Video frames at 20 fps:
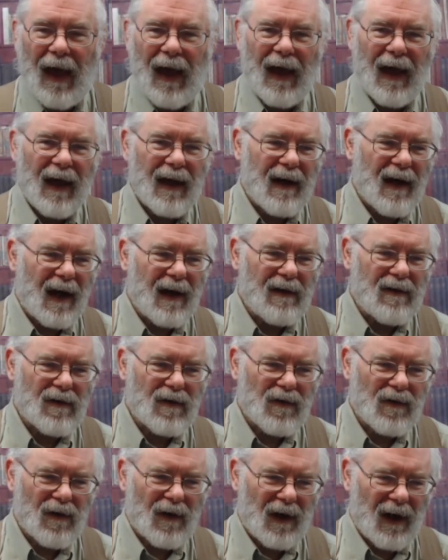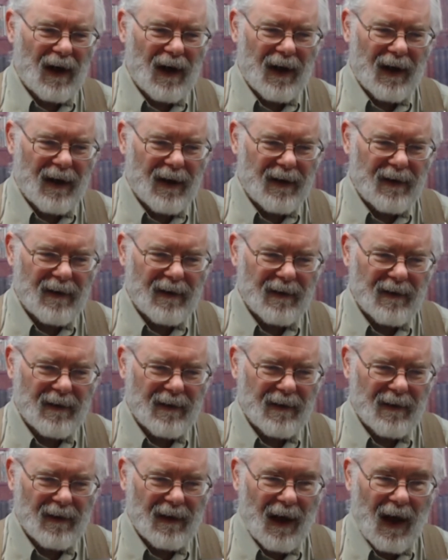Had I tried,
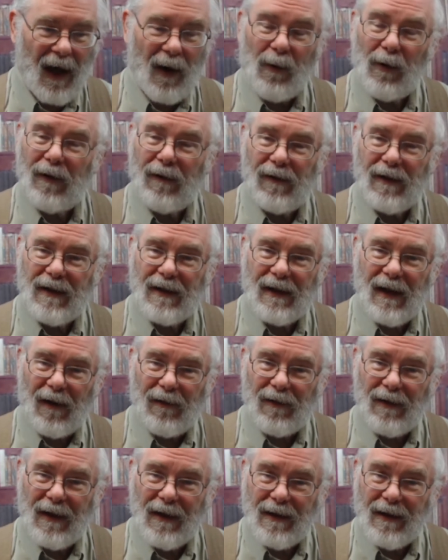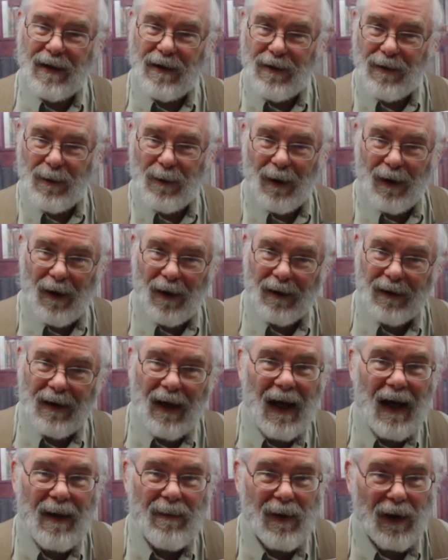I would have discovered this issue a long
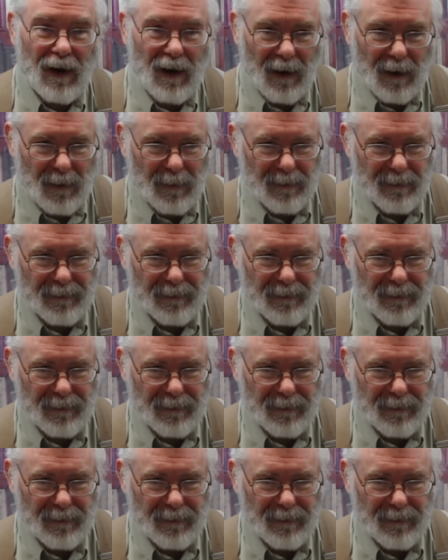time ago.